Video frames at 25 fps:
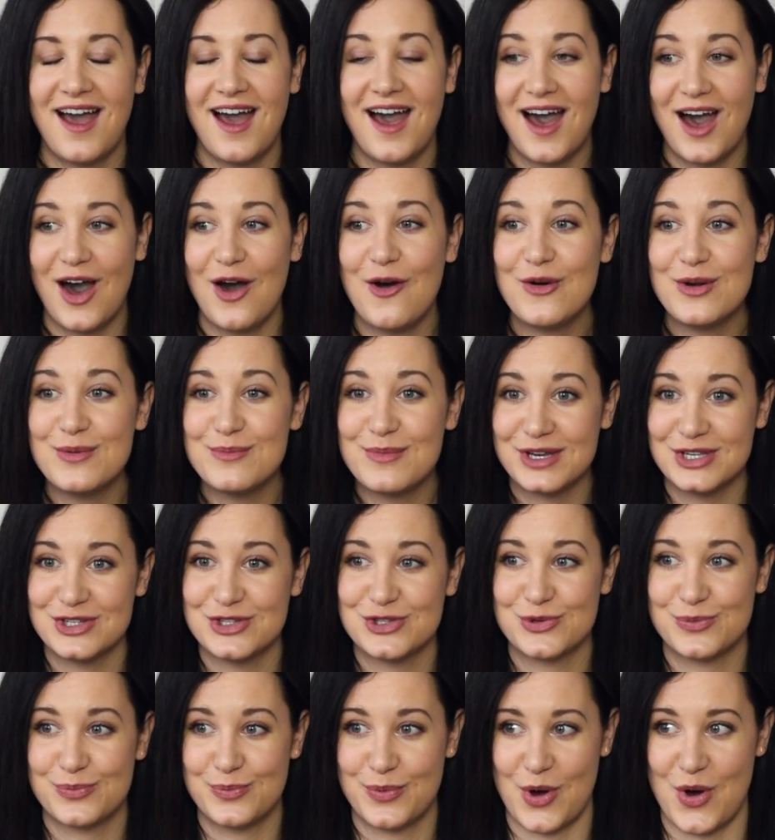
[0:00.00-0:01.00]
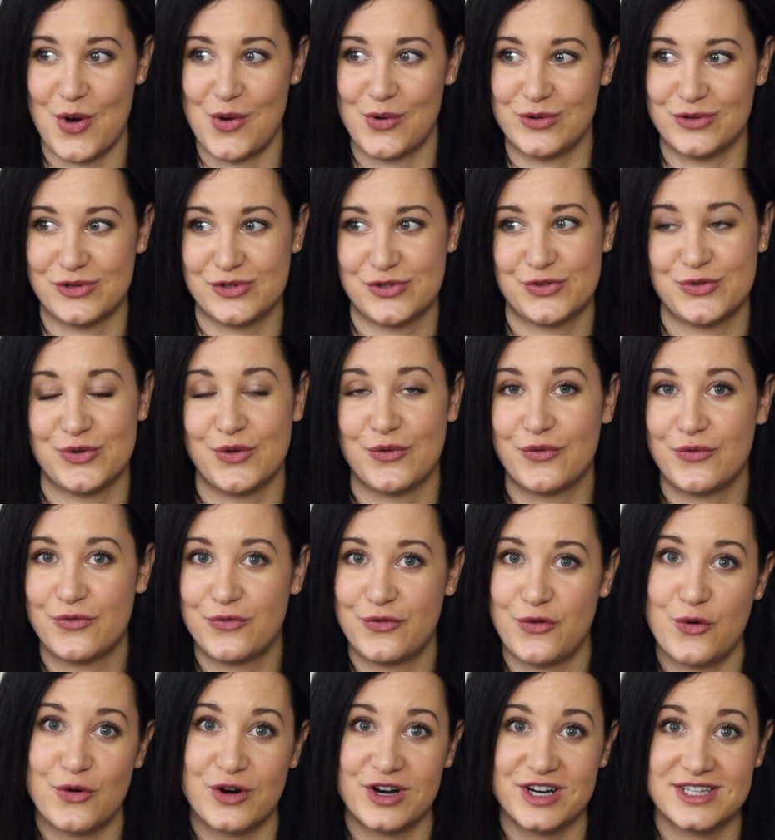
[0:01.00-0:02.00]
how am I supposed to
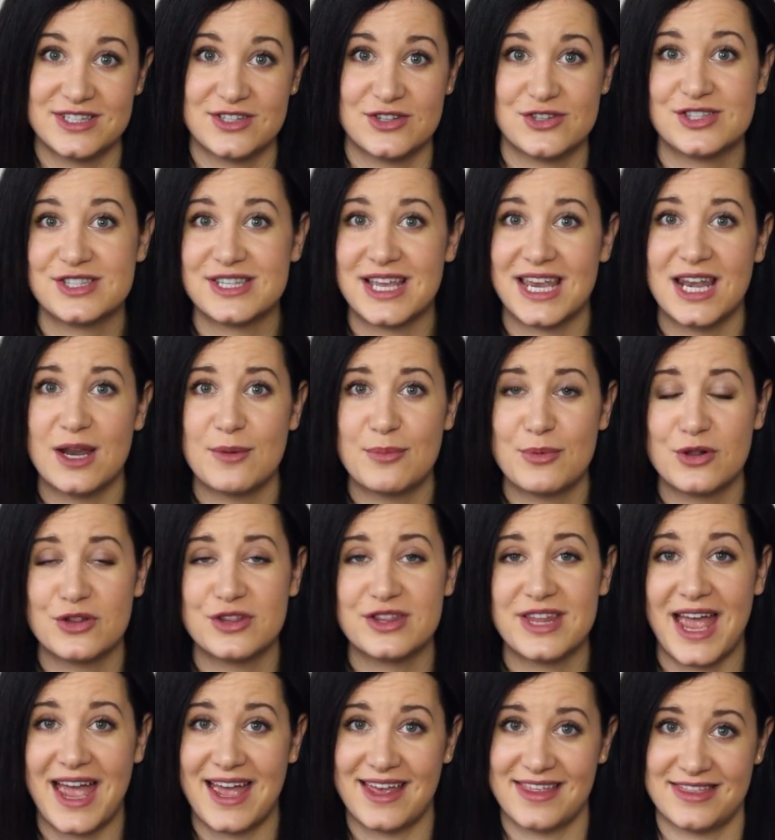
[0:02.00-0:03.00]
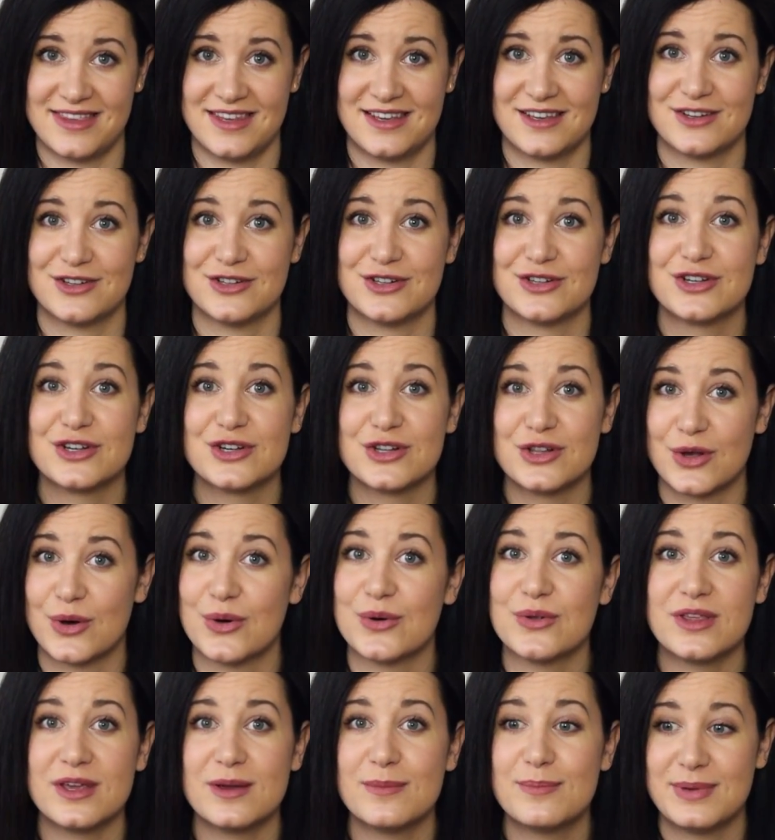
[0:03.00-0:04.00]
afford sustainable and ethical
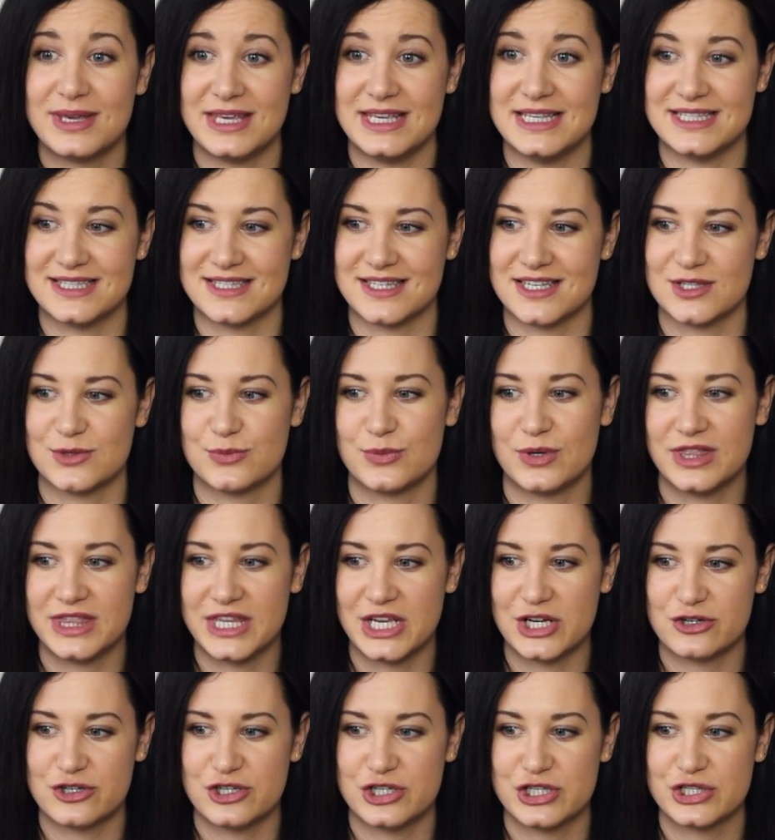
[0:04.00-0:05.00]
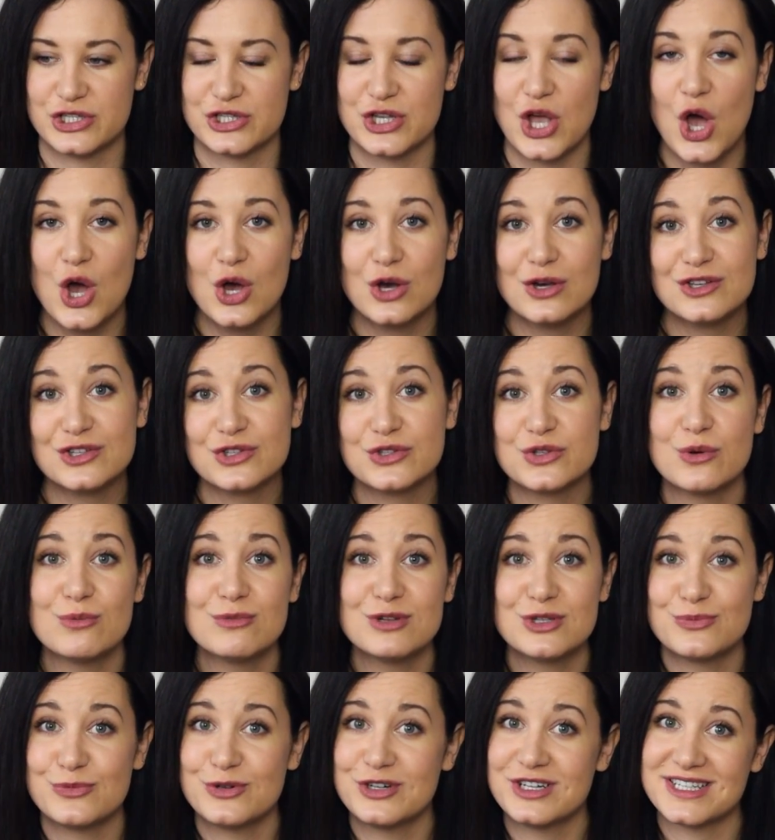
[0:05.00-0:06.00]
clothing pieces when they're just so
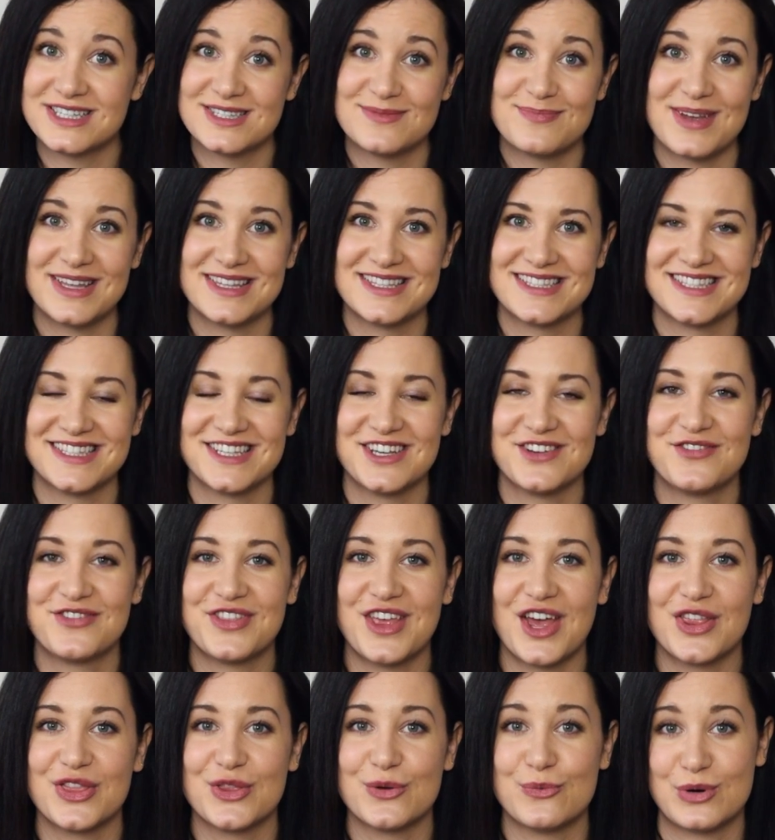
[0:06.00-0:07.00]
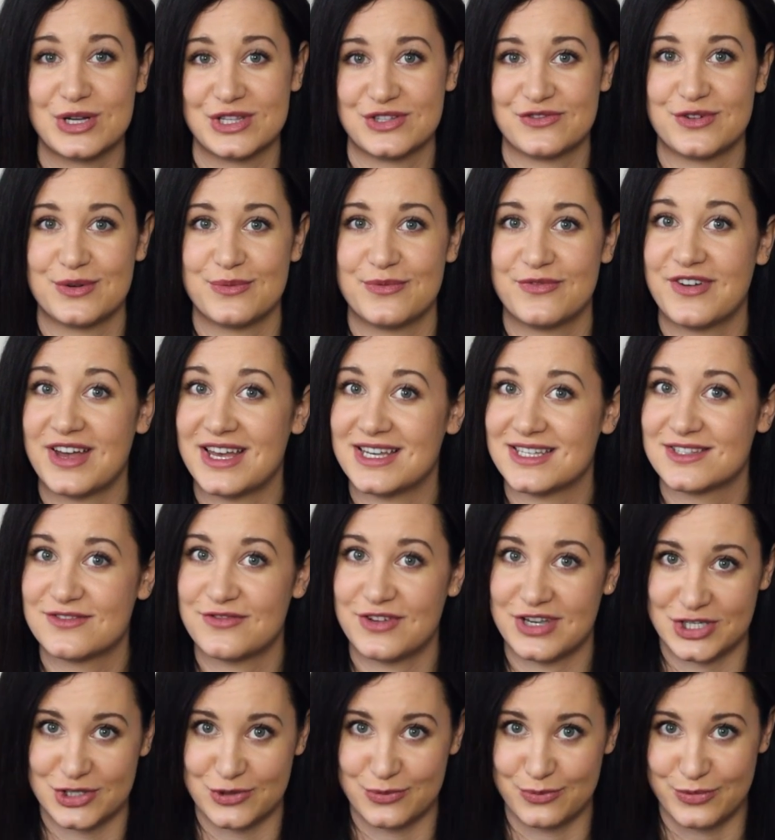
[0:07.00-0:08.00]
much more expensive than the ones from fast
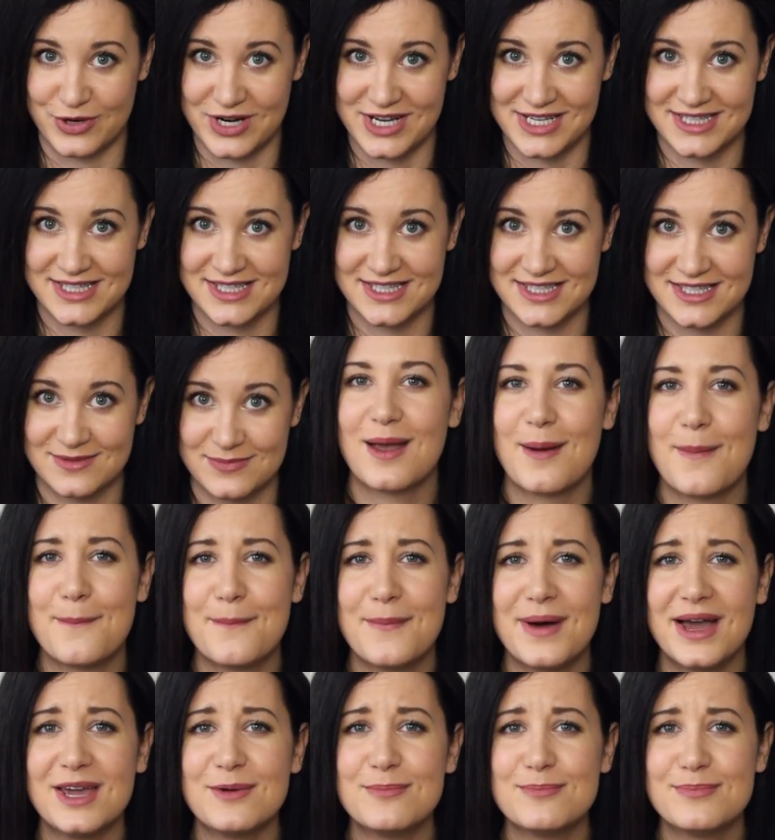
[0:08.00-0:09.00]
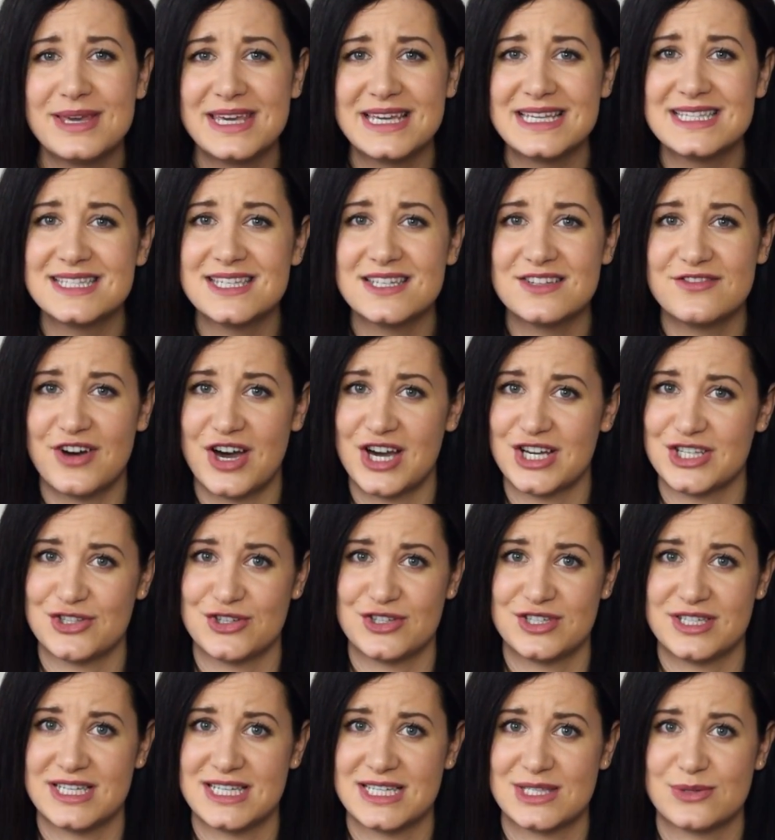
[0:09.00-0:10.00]
fashion brands? My biggest advice
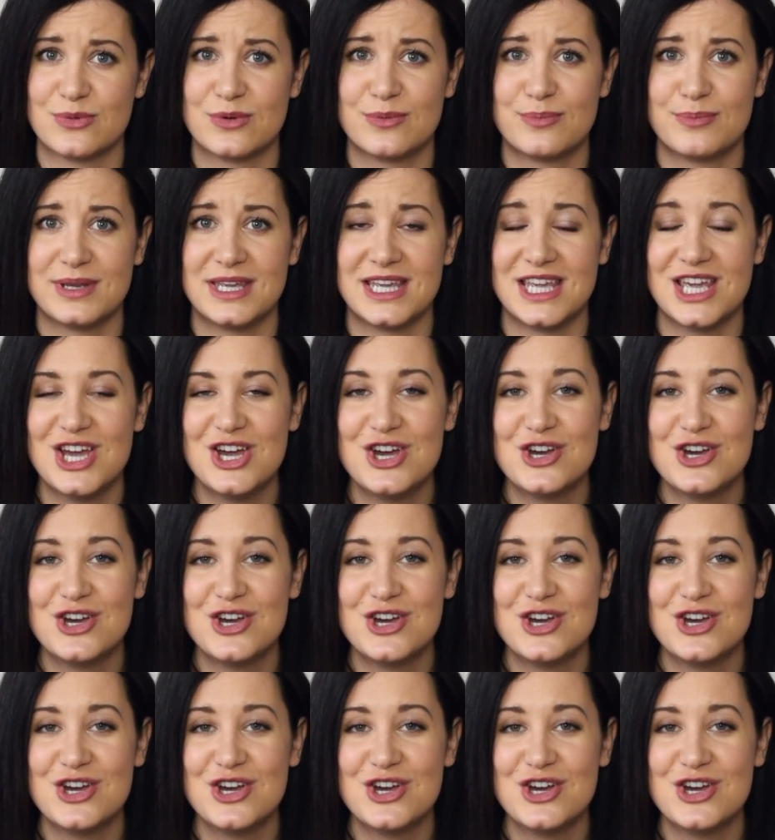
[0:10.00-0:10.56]
on this would be